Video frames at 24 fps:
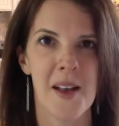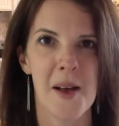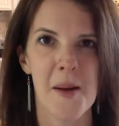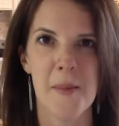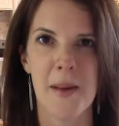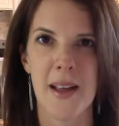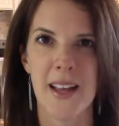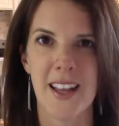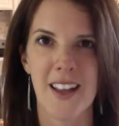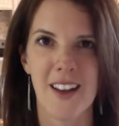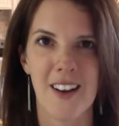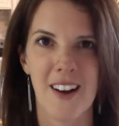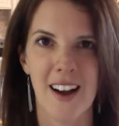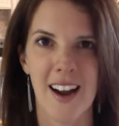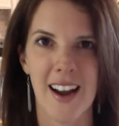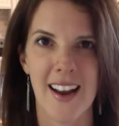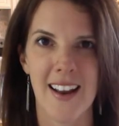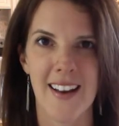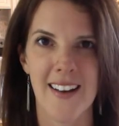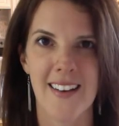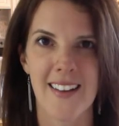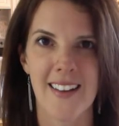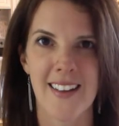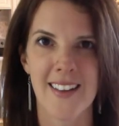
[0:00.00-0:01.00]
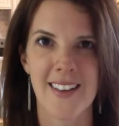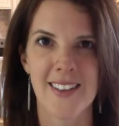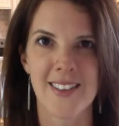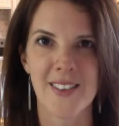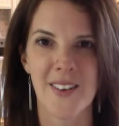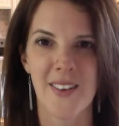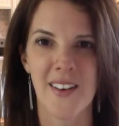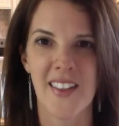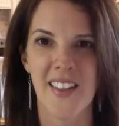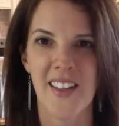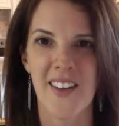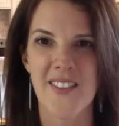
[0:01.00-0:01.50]
make it great. So
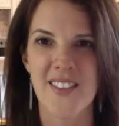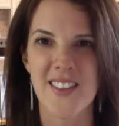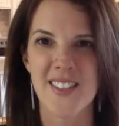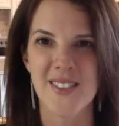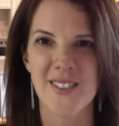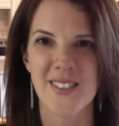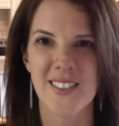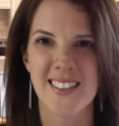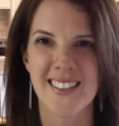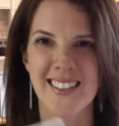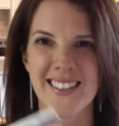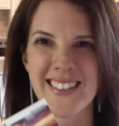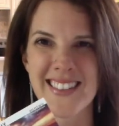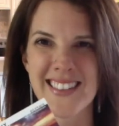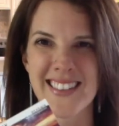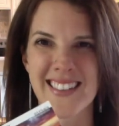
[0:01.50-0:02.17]
I love this one.